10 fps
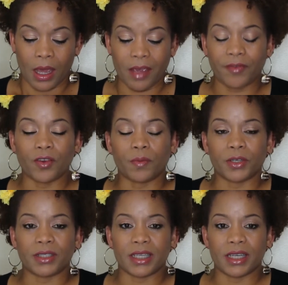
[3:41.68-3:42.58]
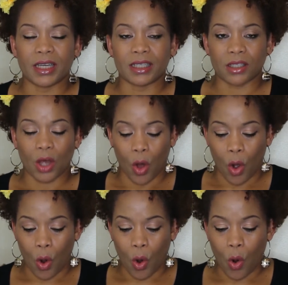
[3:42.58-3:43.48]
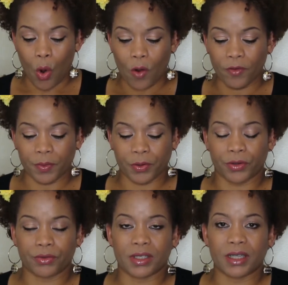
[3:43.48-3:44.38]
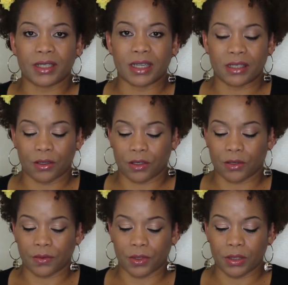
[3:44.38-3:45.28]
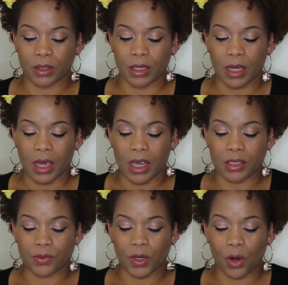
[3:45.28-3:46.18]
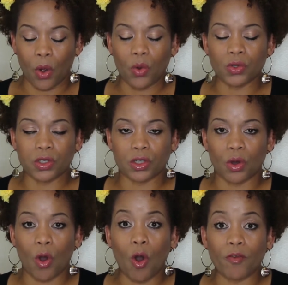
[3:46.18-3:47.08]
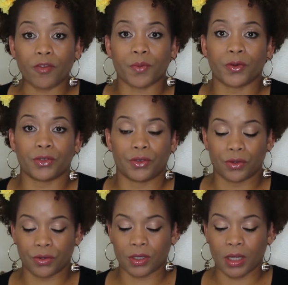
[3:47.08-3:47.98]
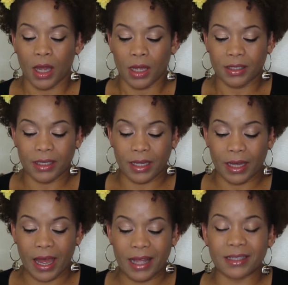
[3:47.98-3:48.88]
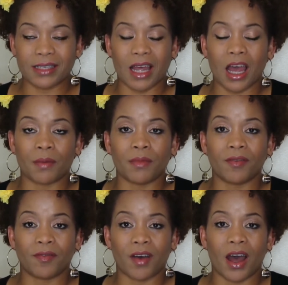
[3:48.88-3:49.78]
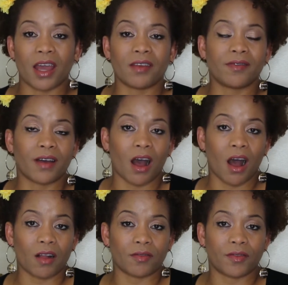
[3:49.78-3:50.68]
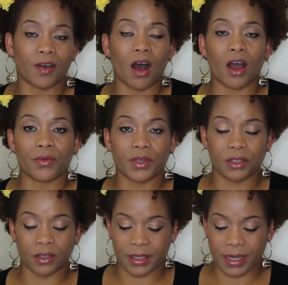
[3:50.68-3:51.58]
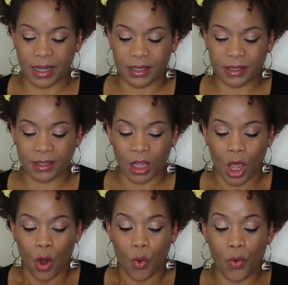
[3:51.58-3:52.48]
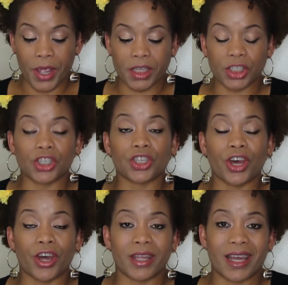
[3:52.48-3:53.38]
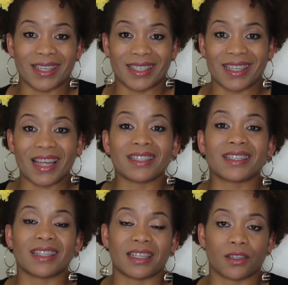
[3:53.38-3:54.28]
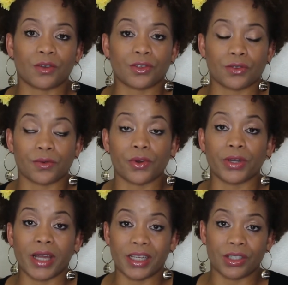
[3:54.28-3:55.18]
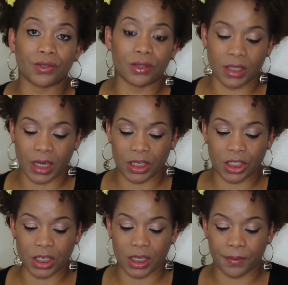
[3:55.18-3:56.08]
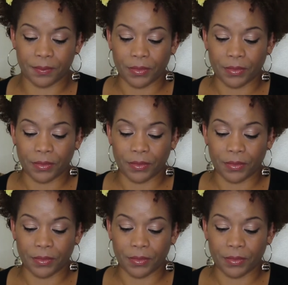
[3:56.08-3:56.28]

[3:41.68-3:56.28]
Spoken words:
If your body is overproducing testosterone, it will also overproduce the enzyme 5-alpha reductase, which turn excess testosterone into DHT,